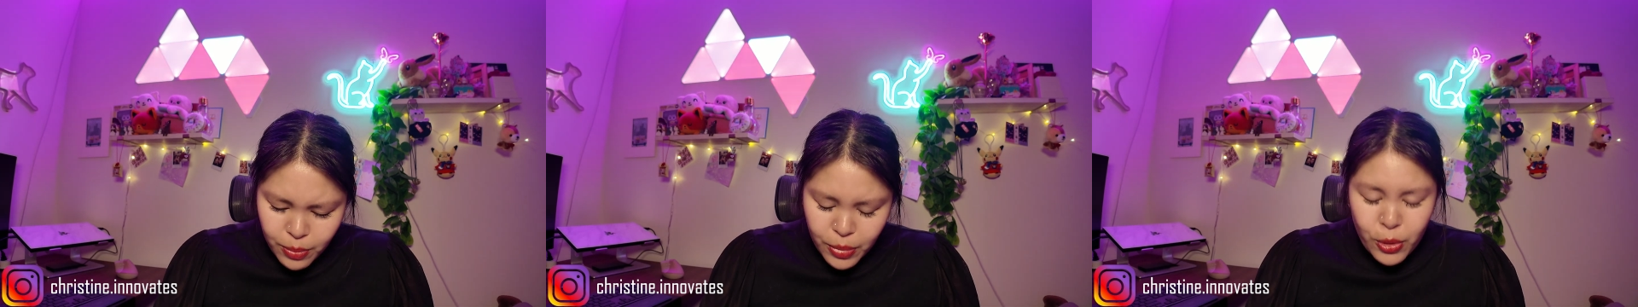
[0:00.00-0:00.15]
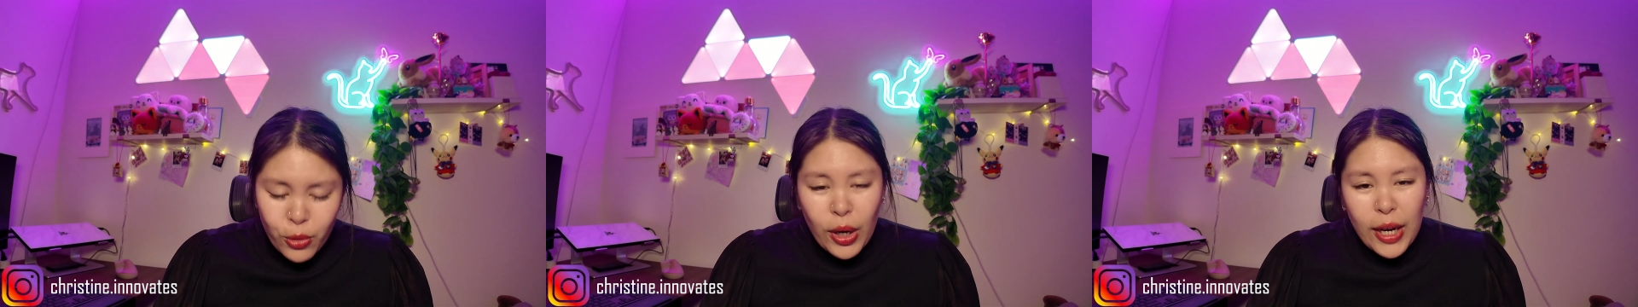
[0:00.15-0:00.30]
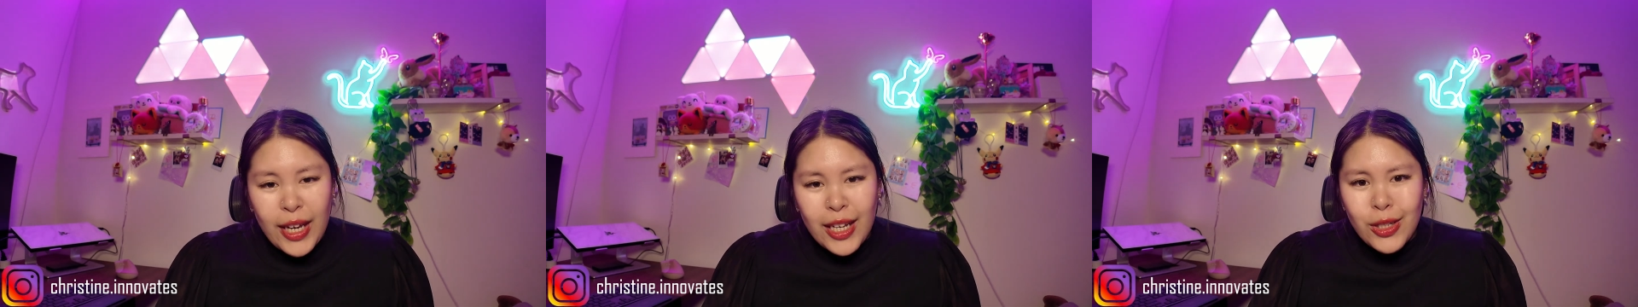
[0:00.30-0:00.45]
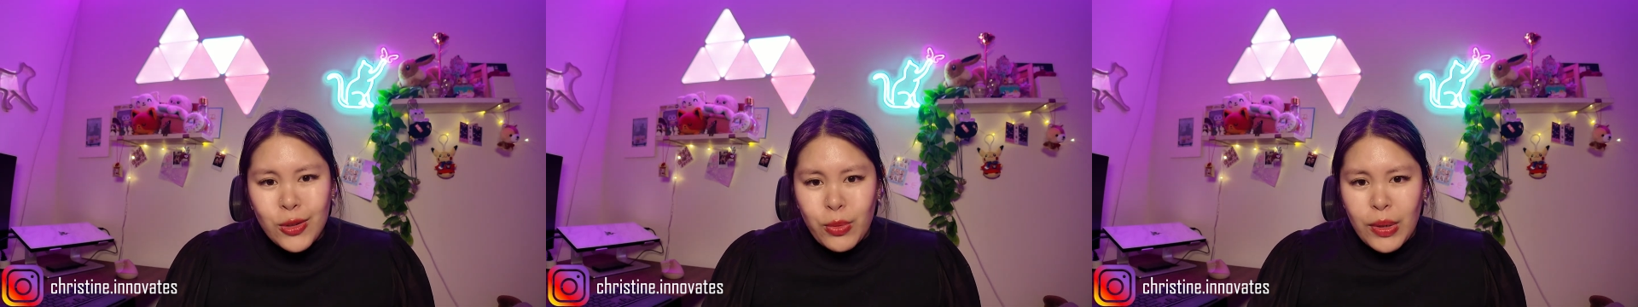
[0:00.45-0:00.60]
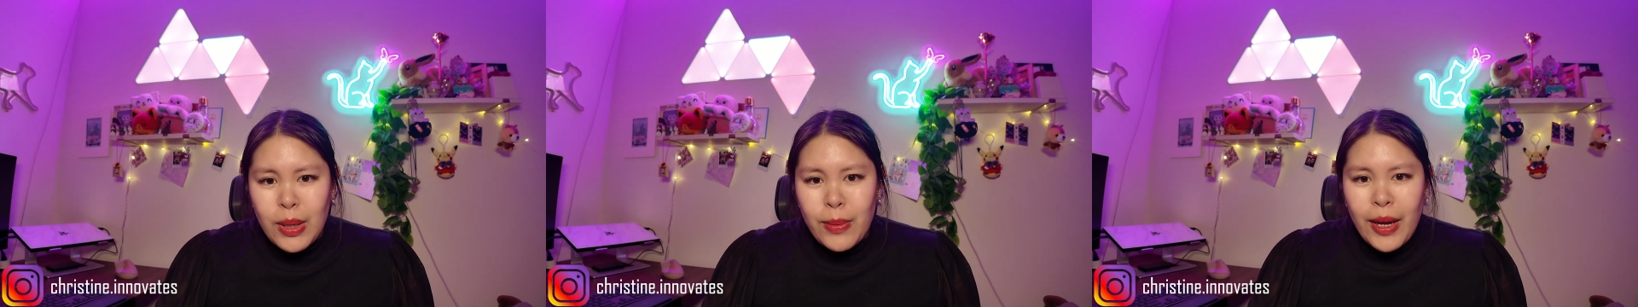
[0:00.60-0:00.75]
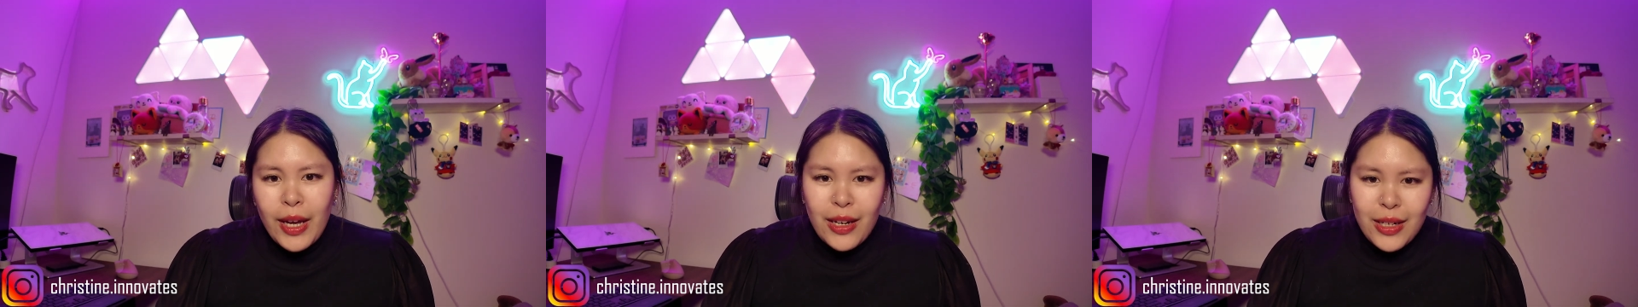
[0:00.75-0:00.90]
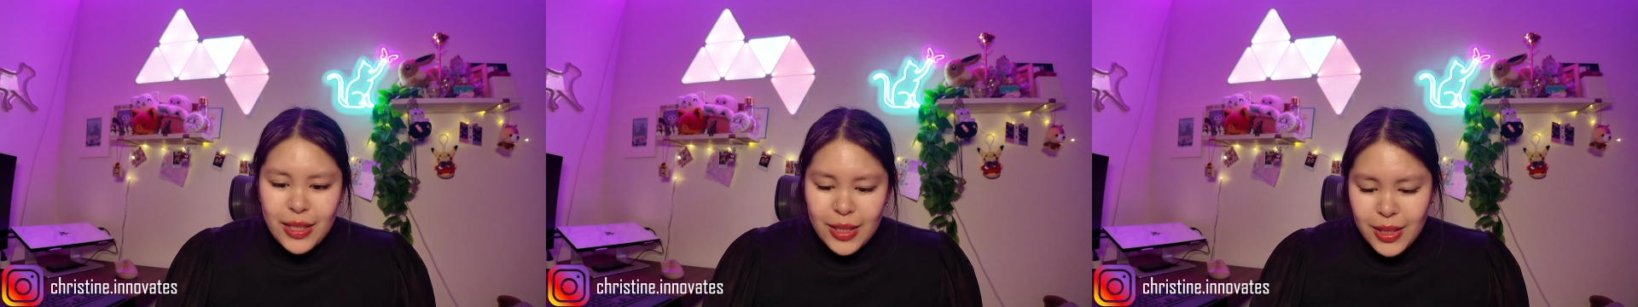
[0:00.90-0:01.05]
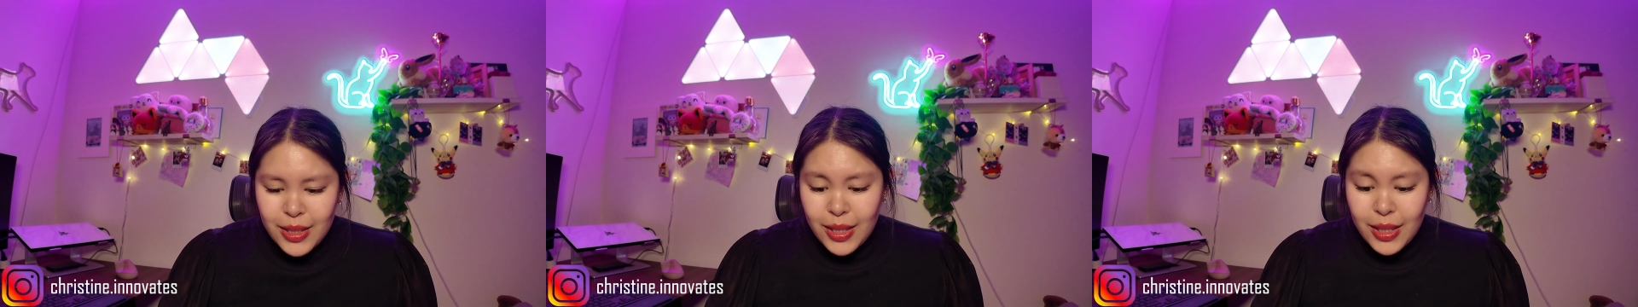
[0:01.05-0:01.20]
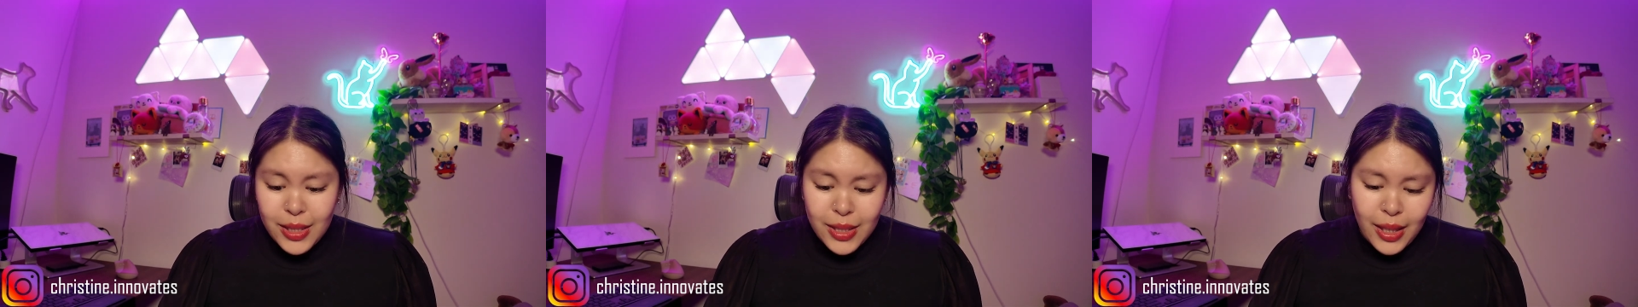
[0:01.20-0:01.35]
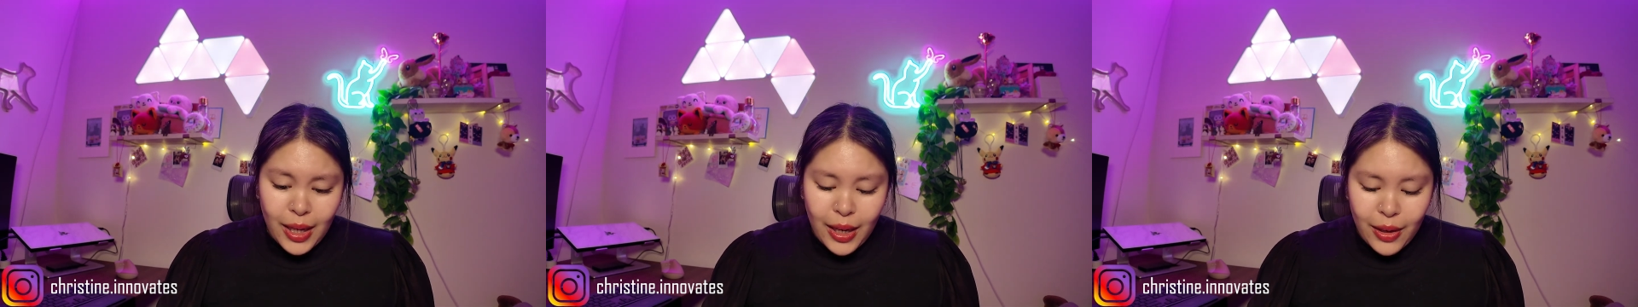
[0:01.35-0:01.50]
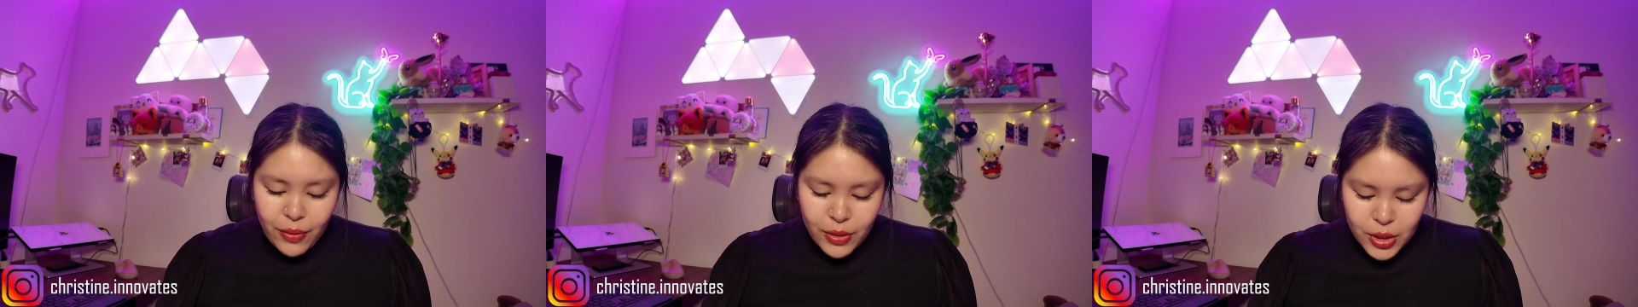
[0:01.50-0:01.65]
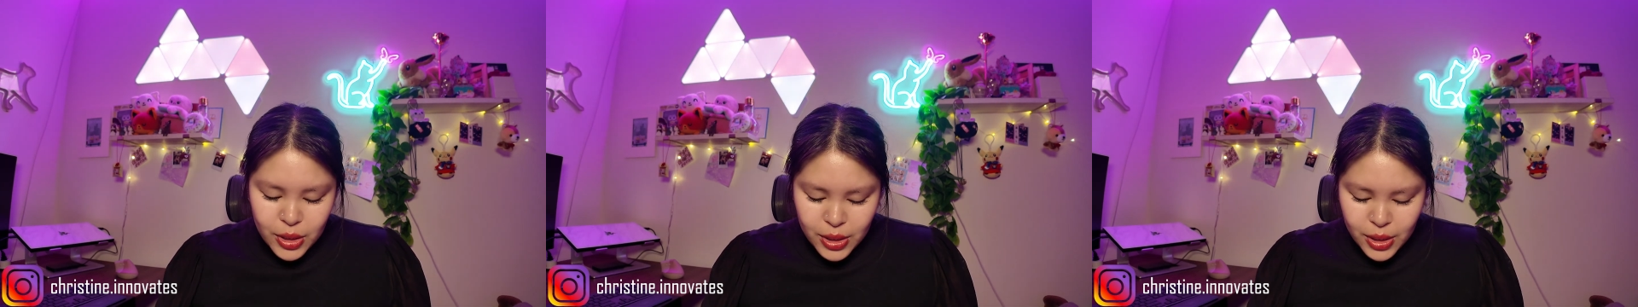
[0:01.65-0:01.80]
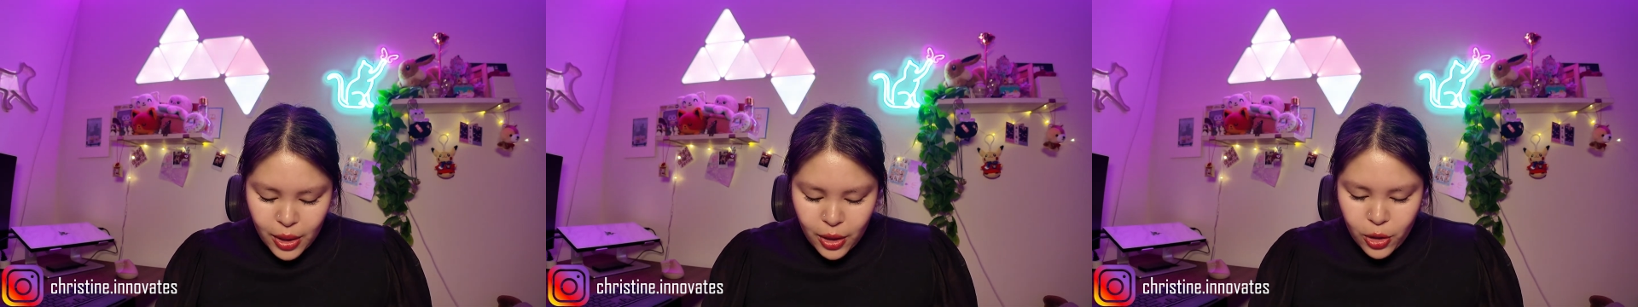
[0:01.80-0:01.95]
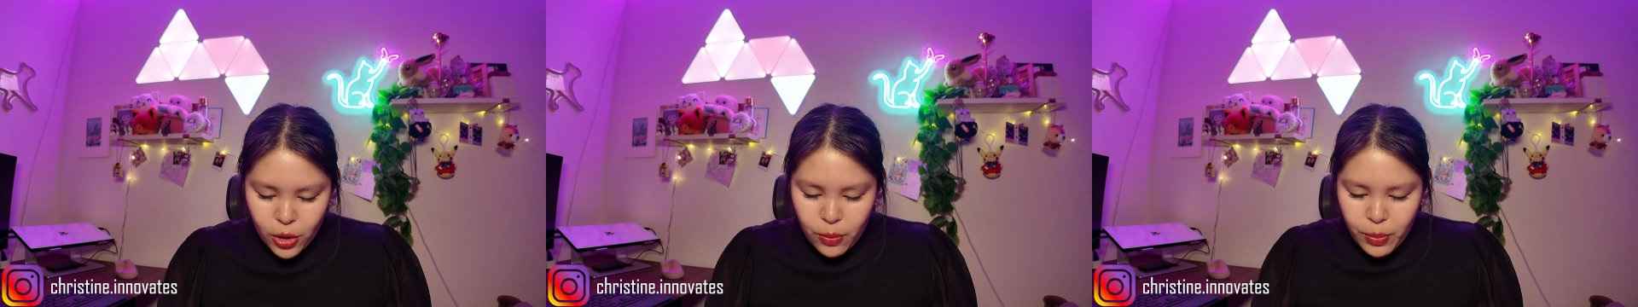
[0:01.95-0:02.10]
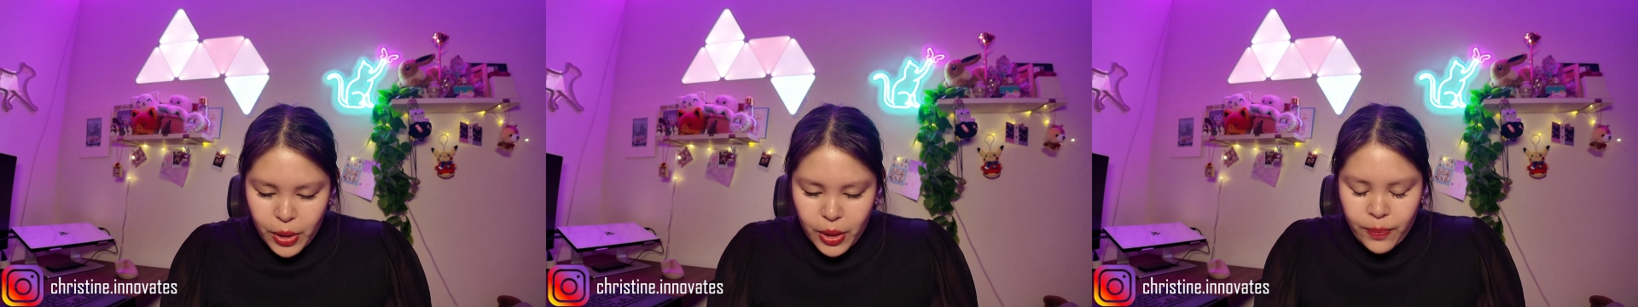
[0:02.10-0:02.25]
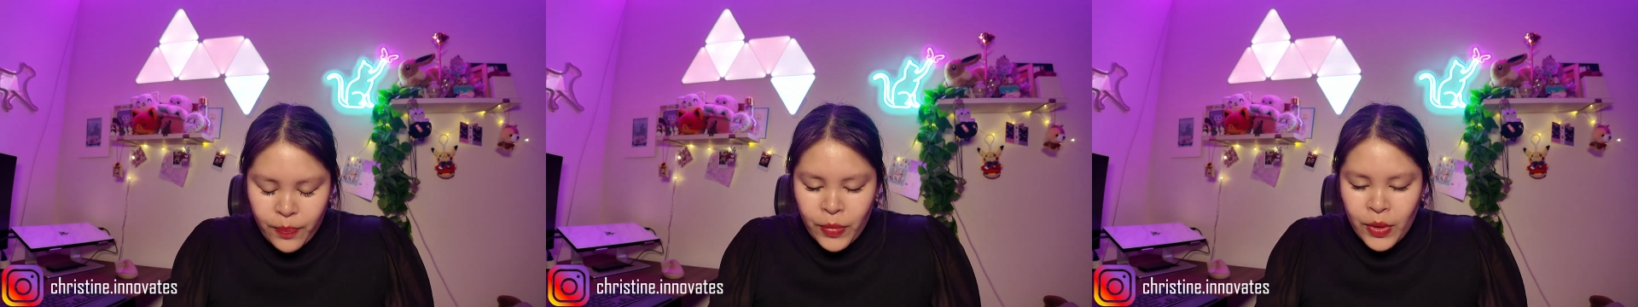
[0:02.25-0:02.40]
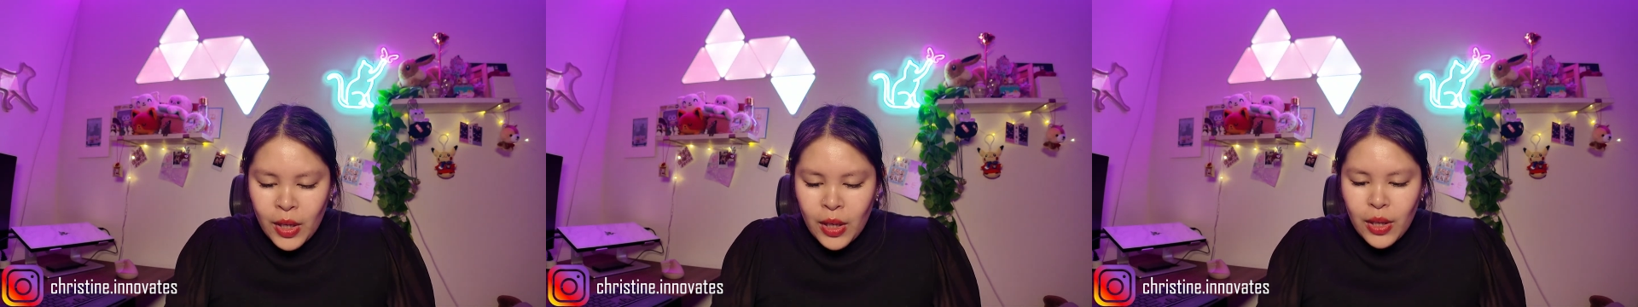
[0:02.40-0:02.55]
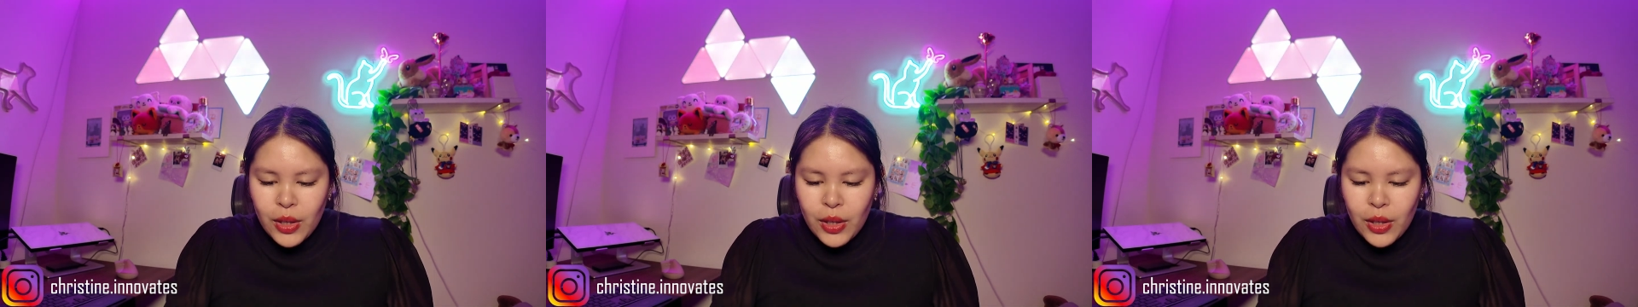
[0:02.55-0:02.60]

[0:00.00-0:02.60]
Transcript: but I guess Rayban is kind of a designer, but